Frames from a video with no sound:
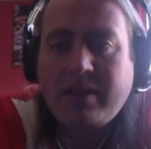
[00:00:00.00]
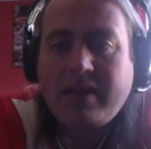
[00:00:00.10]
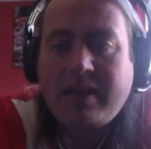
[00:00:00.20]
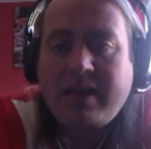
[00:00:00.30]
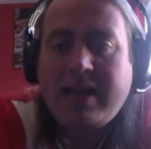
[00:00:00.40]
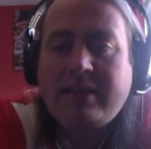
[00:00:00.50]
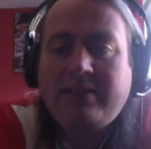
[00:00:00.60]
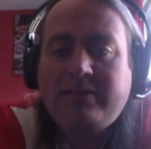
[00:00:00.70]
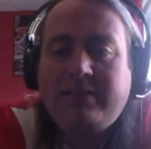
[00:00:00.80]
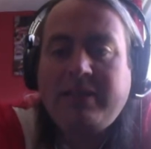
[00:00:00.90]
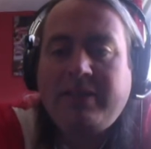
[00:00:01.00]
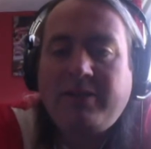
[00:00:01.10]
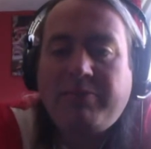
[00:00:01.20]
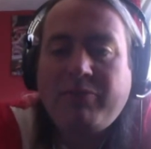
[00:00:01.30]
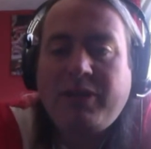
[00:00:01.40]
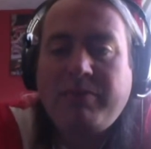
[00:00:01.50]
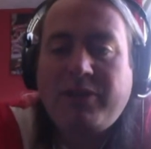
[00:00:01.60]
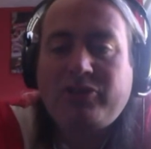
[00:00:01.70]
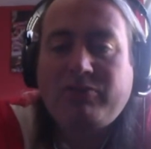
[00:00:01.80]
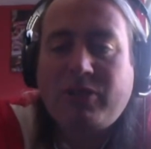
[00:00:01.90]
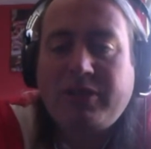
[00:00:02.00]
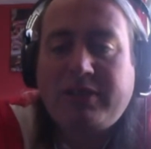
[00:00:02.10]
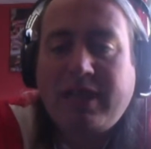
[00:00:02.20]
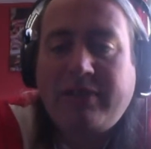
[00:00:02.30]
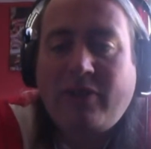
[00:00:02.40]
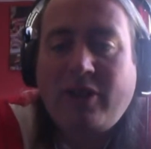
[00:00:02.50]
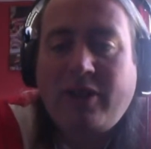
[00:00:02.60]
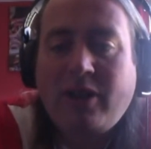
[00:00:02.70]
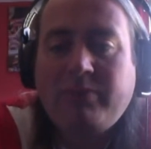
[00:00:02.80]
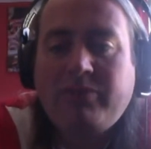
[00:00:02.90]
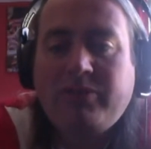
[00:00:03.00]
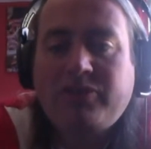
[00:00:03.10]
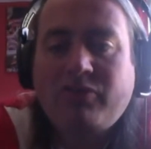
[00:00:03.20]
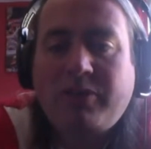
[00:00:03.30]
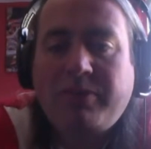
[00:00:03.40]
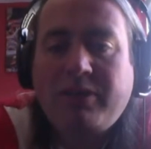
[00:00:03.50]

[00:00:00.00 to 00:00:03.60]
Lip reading: And yeah, you're pretty much right, Dave. I'm screaming.